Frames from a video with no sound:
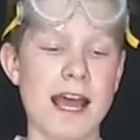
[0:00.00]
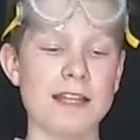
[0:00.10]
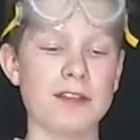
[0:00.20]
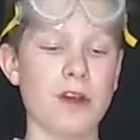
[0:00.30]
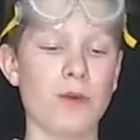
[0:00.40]

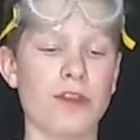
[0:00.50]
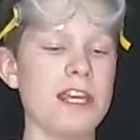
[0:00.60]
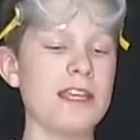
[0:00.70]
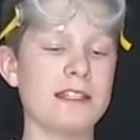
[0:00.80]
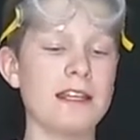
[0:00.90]
and so
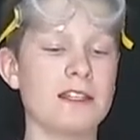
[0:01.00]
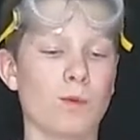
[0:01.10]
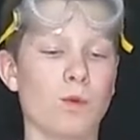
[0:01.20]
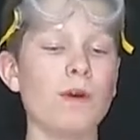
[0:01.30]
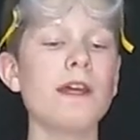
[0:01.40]
this gets
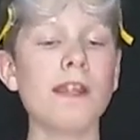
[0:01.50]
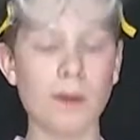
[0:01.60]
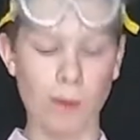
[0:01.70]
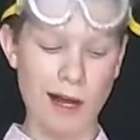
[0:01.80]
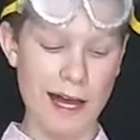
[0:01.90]

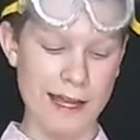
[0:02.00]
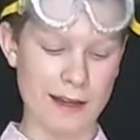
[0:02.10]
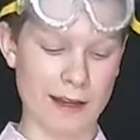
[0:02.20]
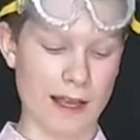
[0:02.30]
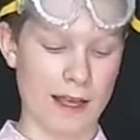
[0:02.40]
really
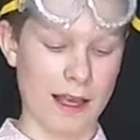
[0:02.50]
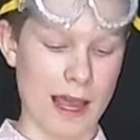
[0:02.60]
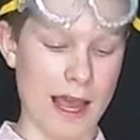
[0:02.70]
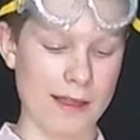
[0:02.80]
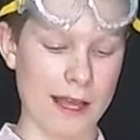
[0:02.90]
wide,
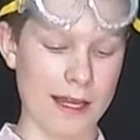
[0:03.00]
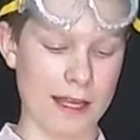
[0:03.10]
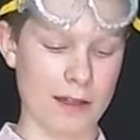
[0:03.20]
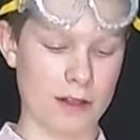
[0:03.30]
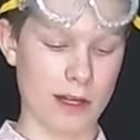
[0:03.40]
and then
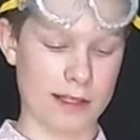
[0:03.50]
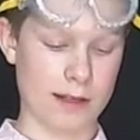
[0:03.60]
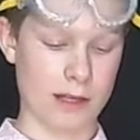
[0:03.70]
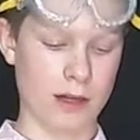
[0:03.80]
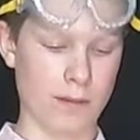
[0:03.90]
it
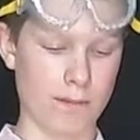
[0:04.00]
just,